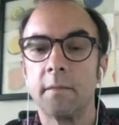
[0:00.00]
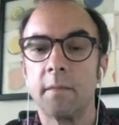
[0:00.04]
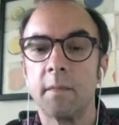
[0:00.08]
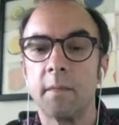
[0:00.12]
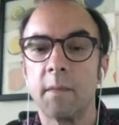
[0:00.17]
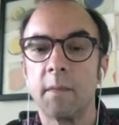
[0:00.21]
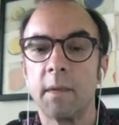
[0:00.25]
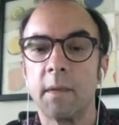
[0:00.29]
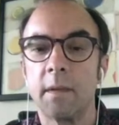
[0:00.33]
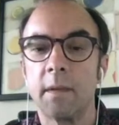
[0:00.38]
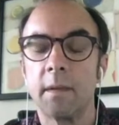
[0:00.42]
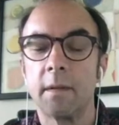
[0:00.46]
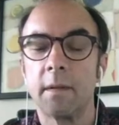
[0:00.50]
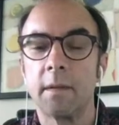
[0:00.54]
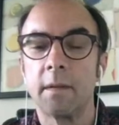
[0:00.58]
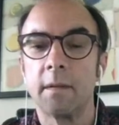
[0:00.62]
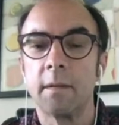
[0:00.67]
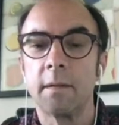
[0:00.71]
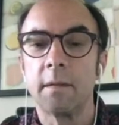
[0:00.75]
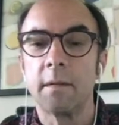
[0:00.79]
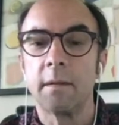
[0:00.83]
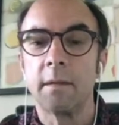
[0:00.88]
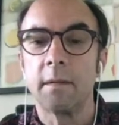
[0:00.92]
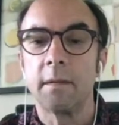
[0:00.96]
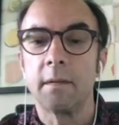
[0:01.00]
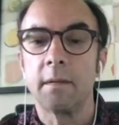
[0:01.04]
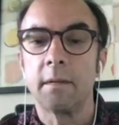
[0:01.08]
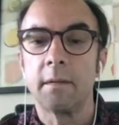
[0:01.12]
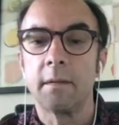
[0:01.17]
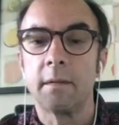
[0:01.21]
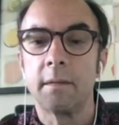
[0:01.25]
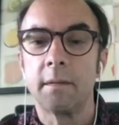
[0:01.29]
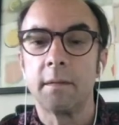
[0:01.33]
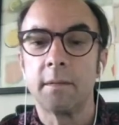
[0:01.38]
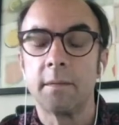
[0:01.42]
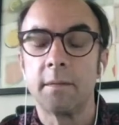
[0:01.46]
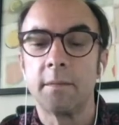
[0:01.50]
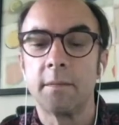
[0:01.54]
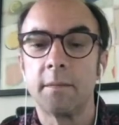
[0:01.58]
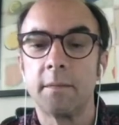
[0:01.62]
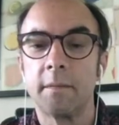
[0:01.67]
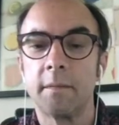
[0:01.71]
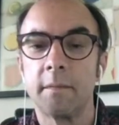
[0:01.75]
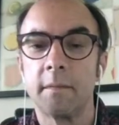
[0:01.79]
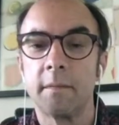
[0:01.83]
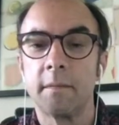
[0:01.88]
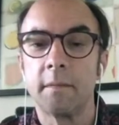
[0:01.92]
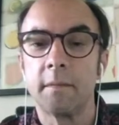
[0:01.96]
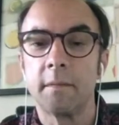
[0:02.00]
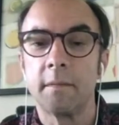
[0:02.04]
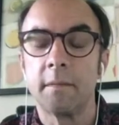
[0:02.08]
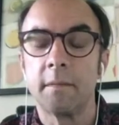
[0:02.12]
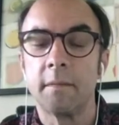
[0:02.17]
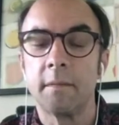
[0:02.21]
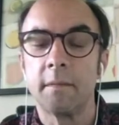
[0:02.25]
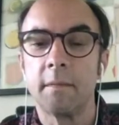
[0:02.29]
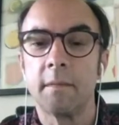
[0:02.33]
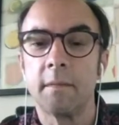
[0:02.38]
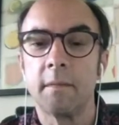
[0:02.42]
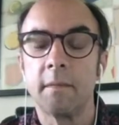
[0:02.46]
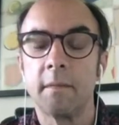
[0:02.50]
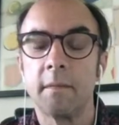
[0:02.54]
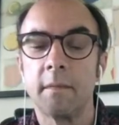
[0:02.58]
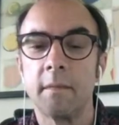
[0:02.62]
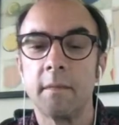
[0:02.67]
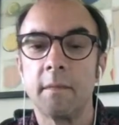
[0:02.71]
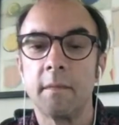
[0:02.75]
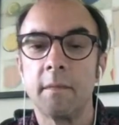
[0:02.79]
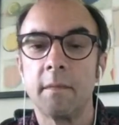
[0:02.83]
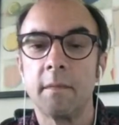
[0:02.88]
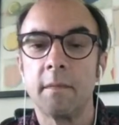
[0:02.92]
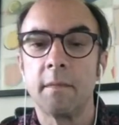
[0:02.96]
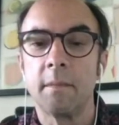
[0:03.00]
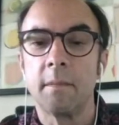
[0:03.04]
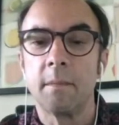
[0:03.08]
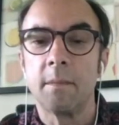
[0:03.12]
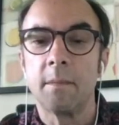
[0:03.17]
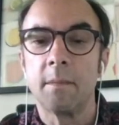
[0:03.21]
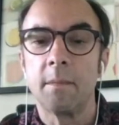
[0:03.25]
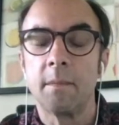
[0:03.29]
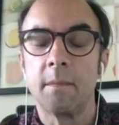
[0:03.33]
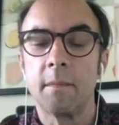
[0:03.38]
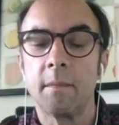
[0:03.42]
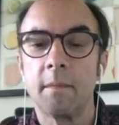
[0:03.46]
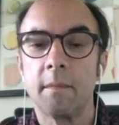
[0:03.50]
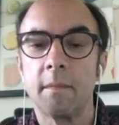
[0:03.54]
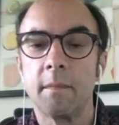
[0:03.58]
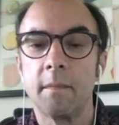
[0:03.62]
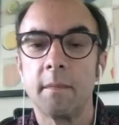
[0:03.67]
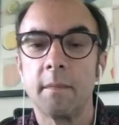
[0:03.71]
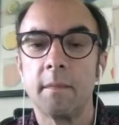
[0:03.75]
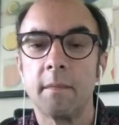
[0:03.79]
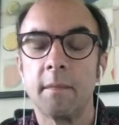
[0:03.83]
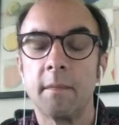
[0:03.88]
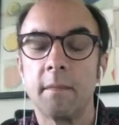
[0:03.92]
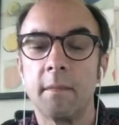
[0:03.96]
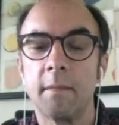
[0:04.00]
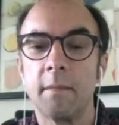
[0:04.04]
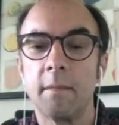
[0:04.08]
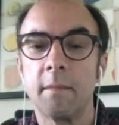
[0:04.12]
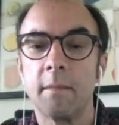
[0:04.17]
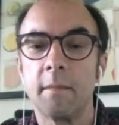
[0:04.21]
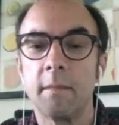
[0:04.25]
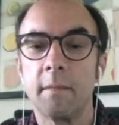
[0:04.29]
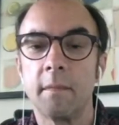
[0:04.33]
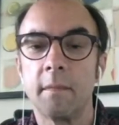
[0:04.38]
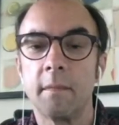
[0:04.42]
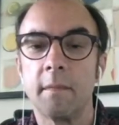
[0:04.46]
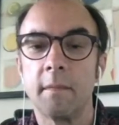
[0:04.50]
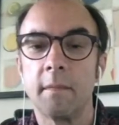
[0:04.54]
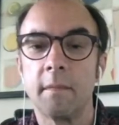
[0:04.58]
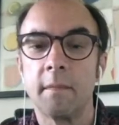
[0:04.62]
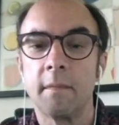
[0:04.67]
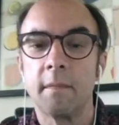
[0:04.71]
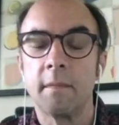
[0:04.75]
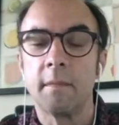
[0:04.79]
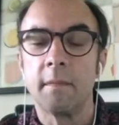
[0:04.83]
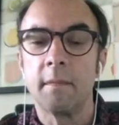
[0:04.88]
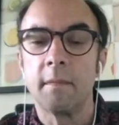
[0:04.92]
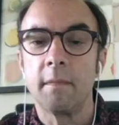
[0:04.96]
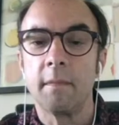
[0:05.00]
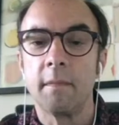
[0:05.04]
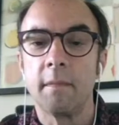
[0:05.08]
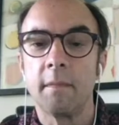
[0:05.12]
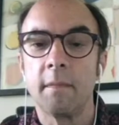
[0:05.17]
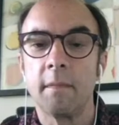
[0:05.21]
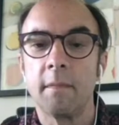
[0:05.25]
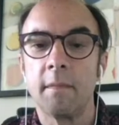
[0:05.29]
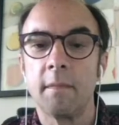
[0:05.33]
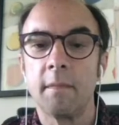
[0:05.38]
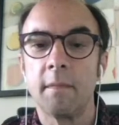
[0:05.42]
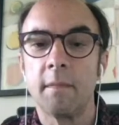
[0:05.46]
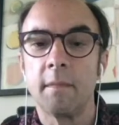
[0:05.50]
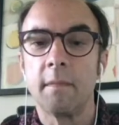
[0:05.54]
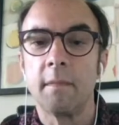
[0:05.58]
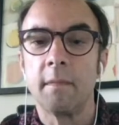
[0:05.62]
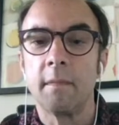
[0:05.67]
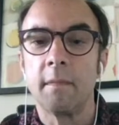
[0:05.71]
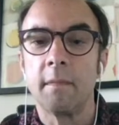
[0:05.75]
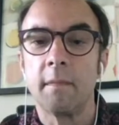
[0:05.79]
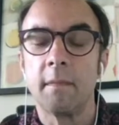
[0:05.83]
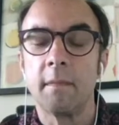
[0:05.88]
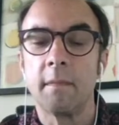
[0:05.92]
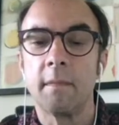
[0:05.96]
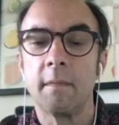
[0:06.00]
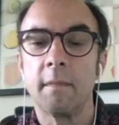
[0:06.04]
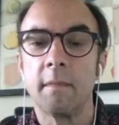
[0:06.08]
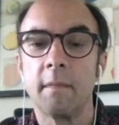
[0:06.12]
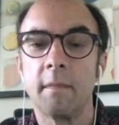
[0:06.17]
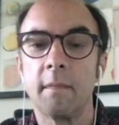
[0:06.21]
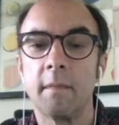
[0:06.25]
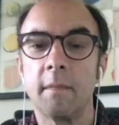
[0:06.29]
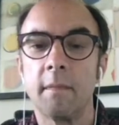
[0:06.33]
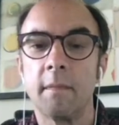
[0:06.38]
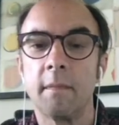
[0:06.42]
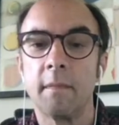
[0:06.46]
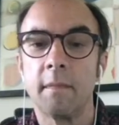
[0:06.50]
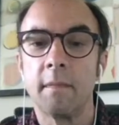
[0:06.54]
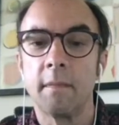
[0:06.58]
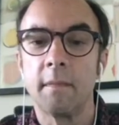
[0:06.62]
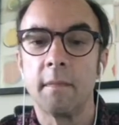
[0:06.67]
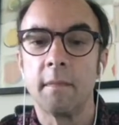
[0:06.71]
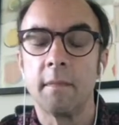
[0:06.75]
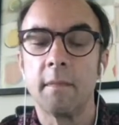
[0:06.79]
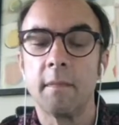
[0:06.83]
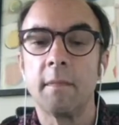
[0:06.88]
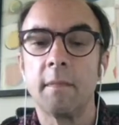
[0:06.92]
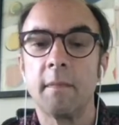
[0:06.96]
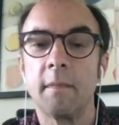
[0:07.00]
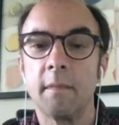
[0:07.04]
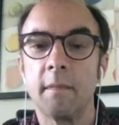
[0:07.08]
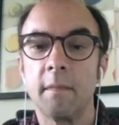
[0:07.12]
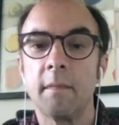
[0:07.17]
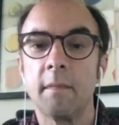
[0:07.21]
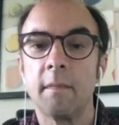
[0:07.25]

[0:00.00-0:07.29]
(silent)